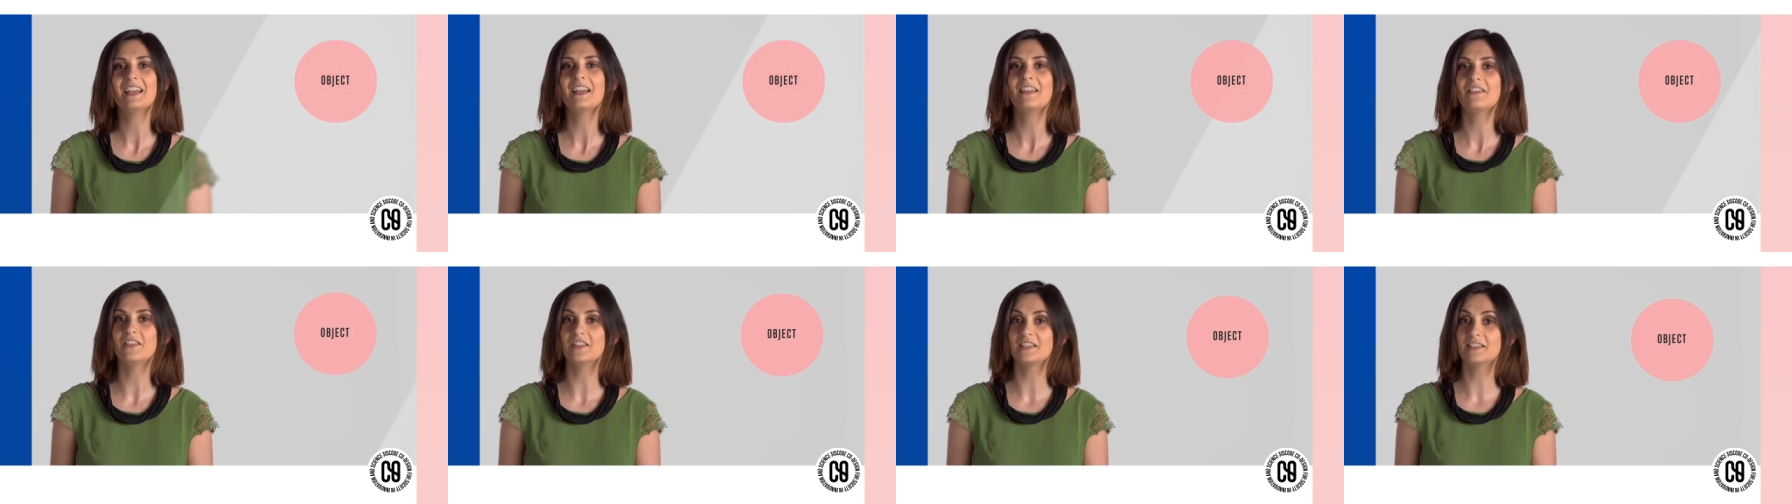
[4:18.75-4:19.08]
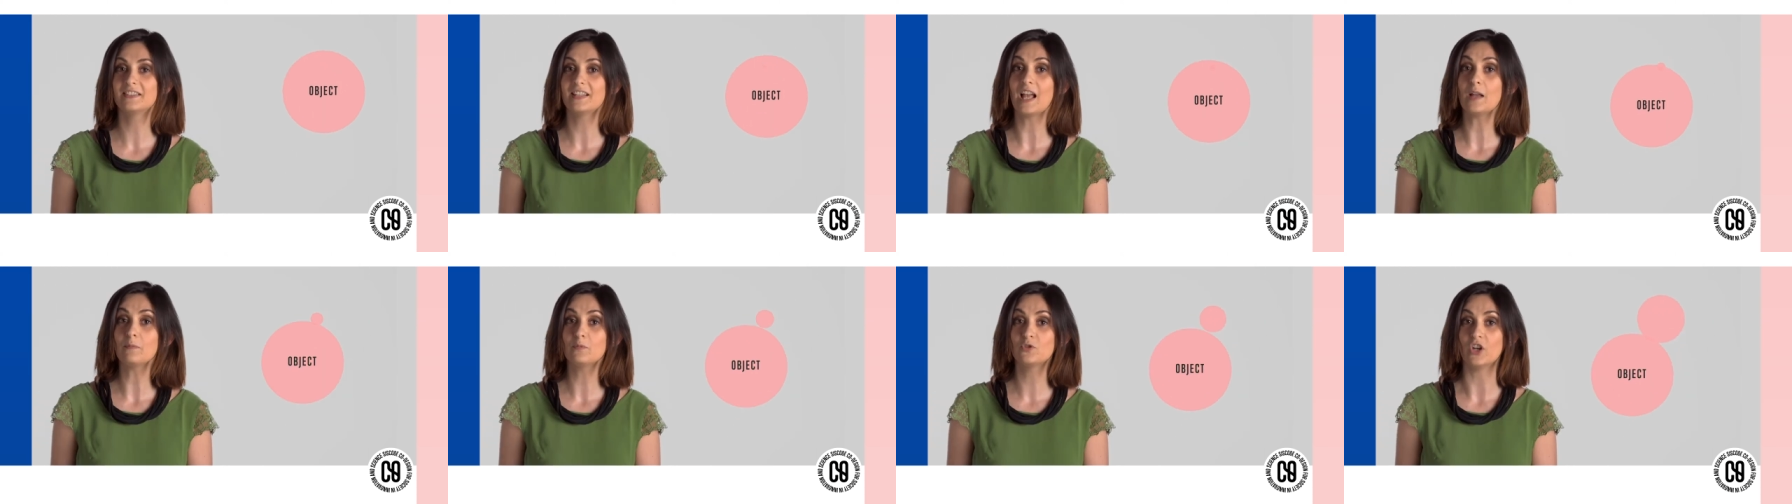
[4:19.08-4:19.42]
The
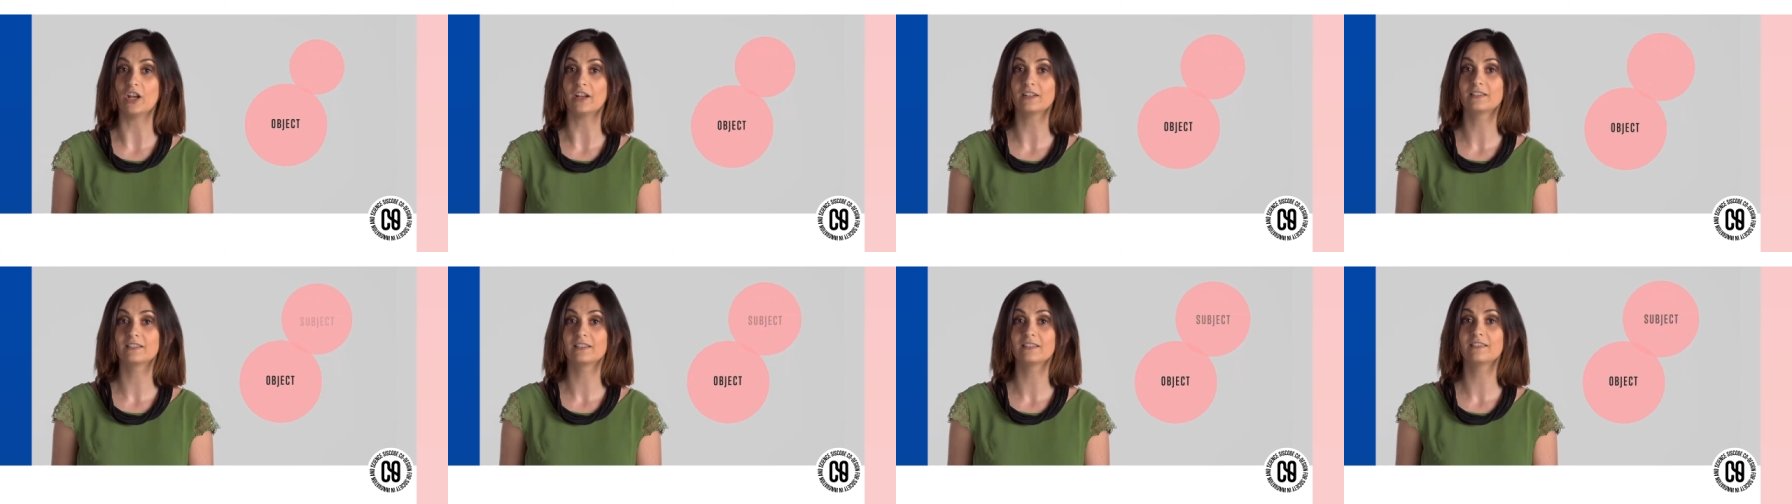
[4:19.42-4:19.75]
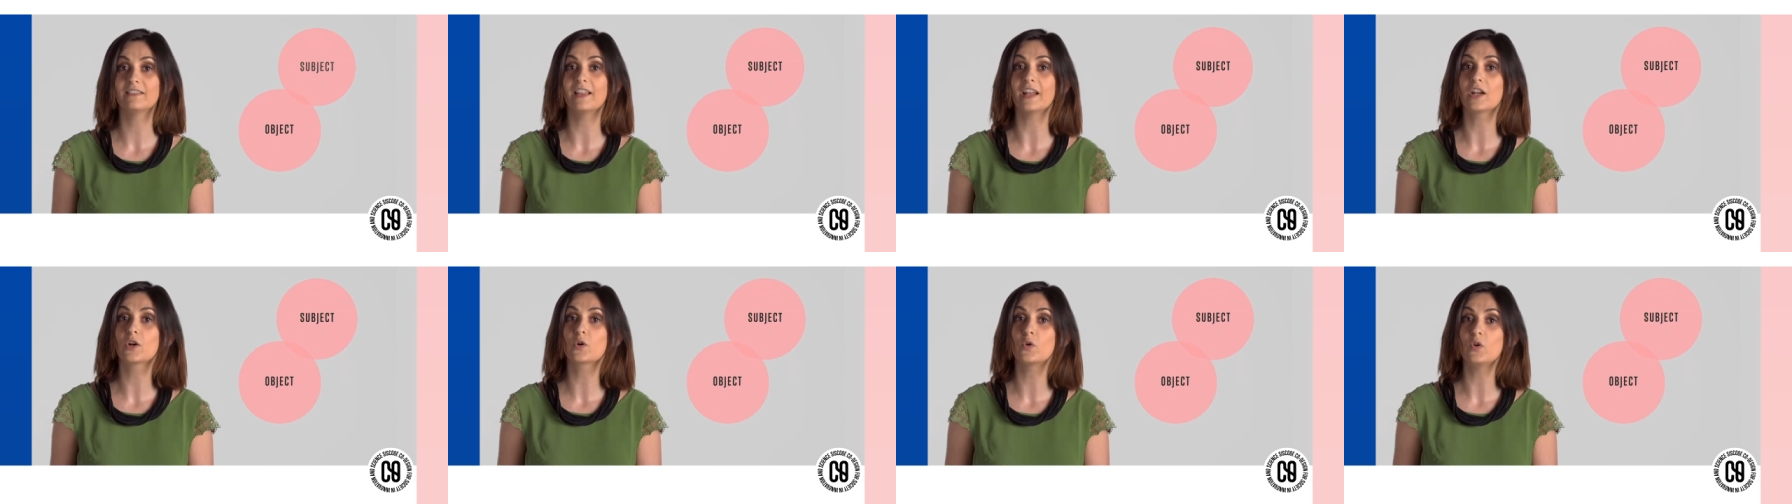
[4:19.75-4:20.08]
subject
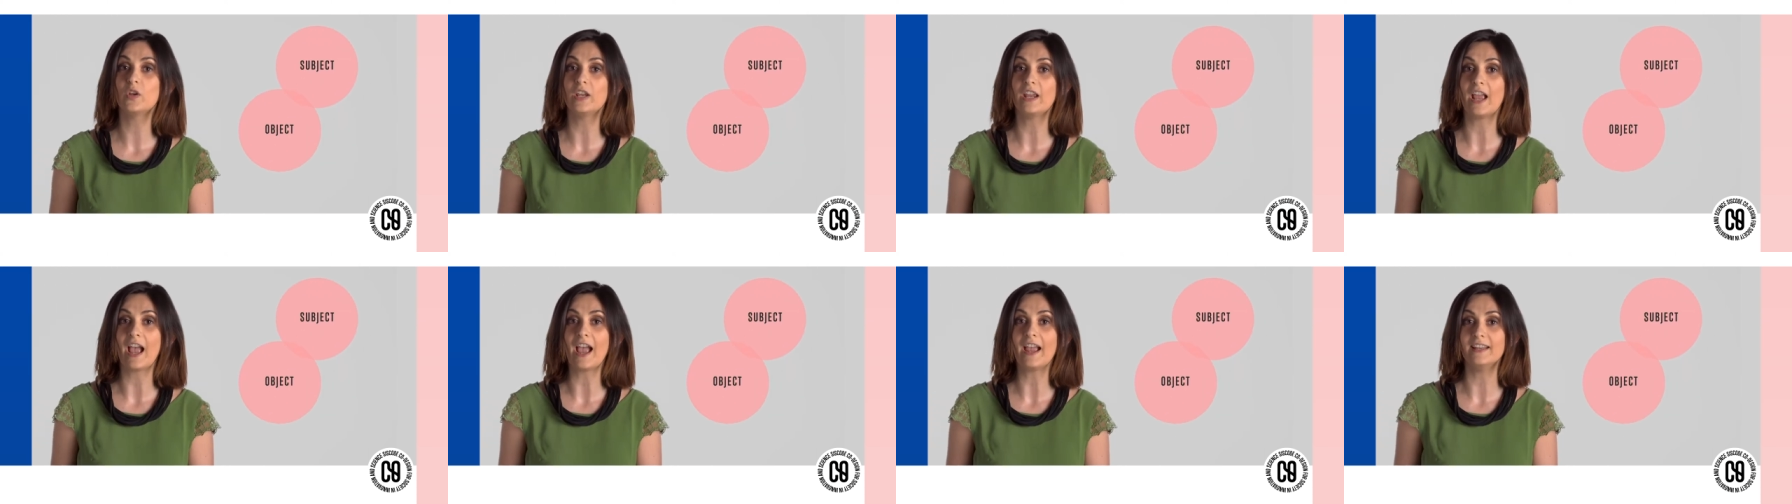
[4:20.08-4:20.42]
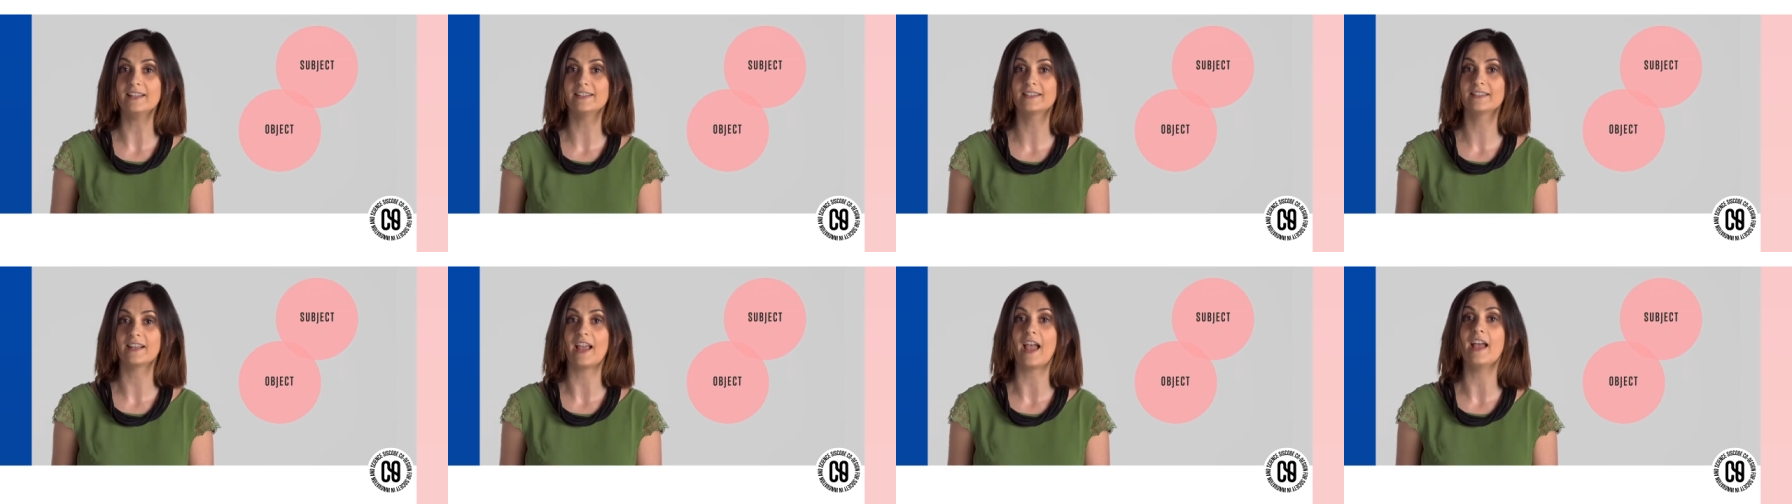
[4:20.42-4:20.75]
that
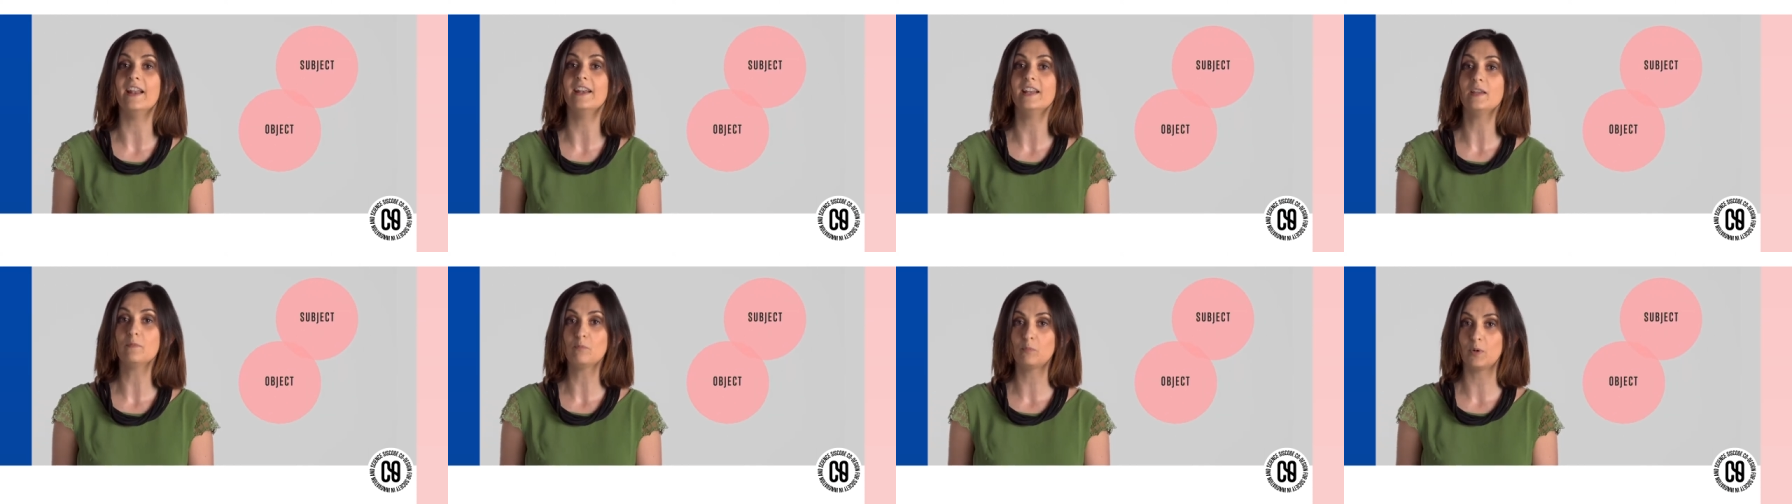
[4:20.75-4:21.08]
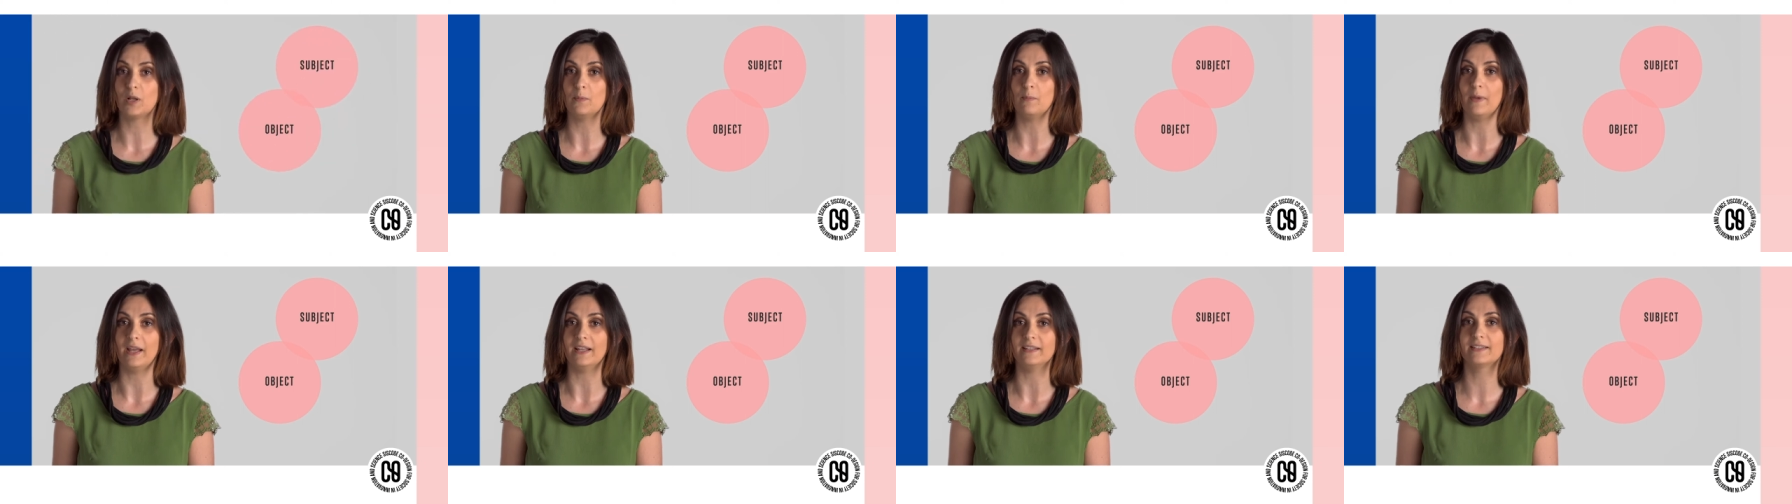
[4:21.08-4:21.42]
creates and
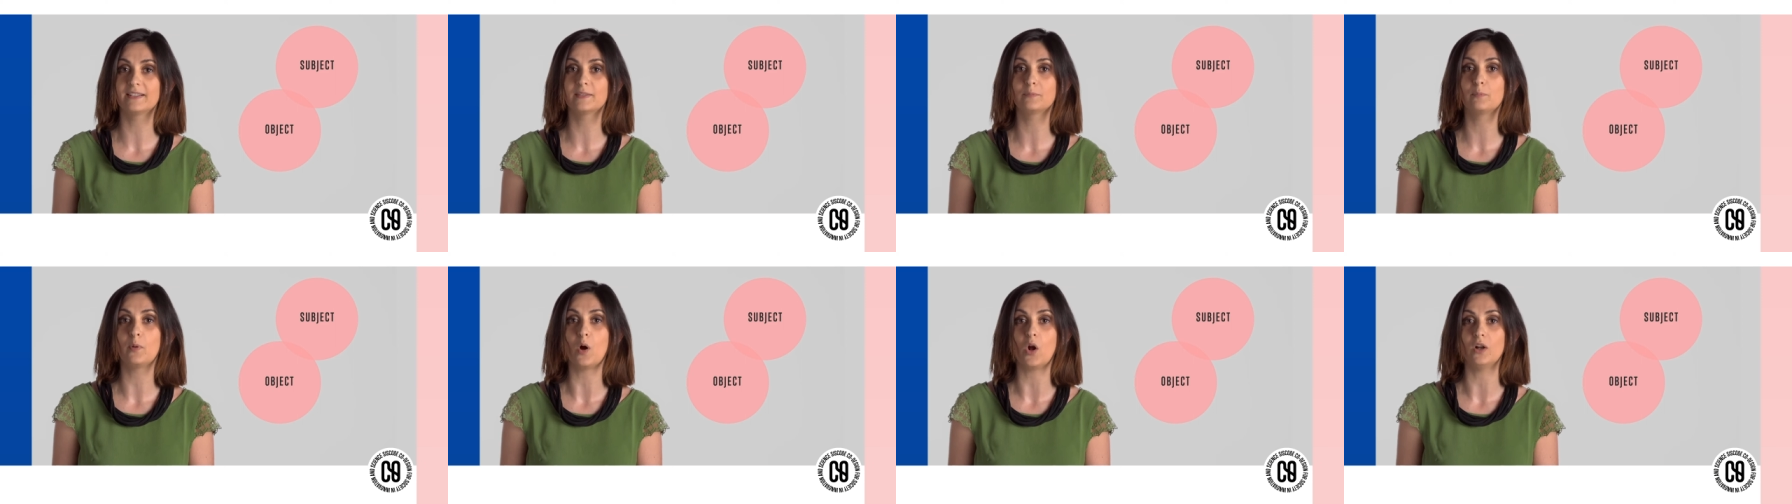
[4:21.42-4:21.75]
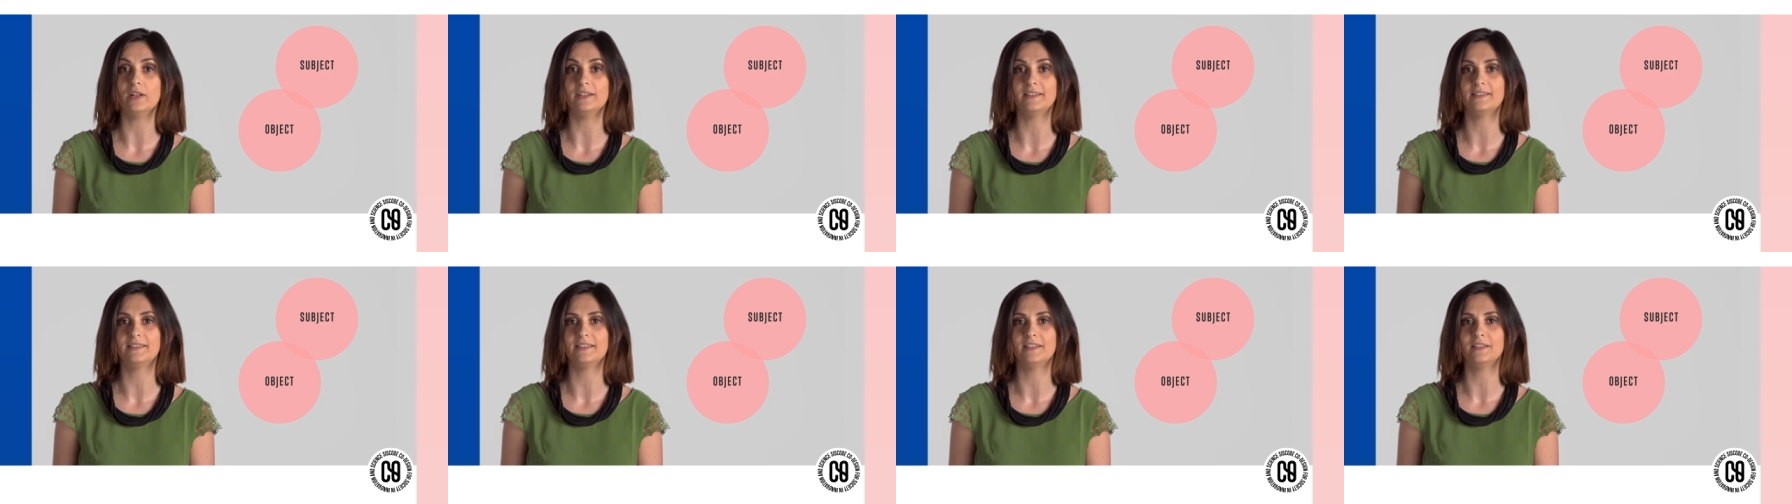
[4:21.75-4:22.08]
implements
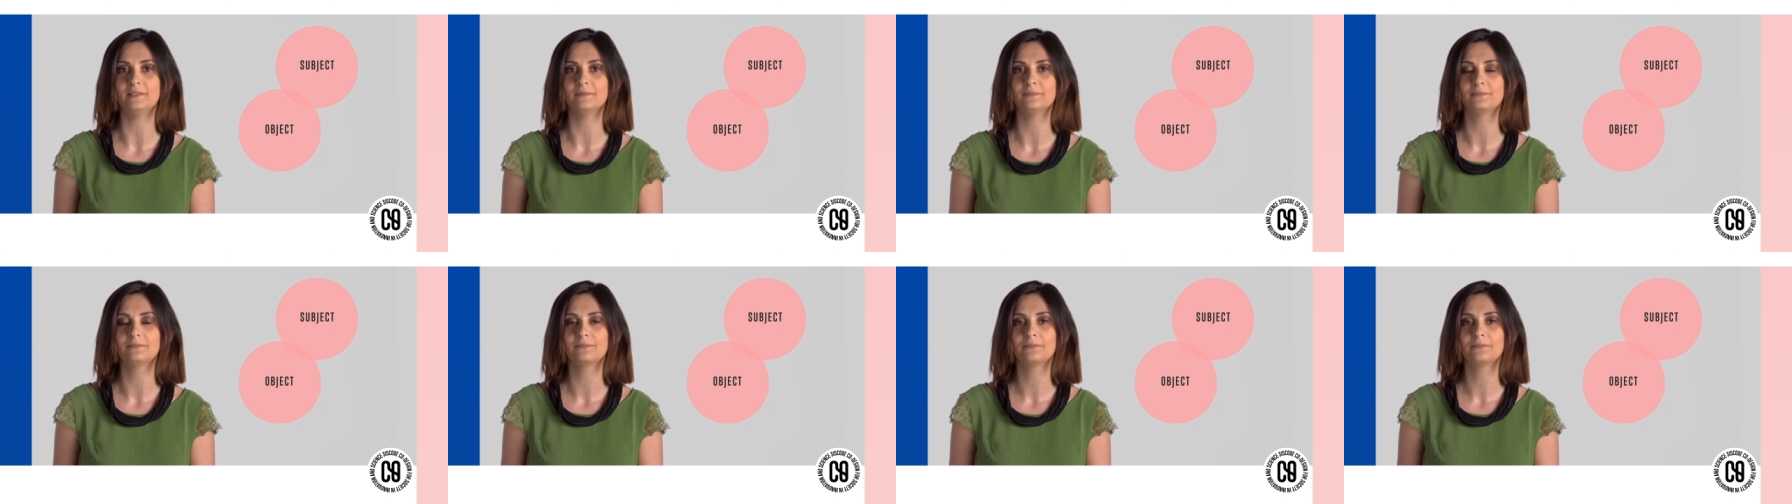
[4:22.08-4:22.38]
policy.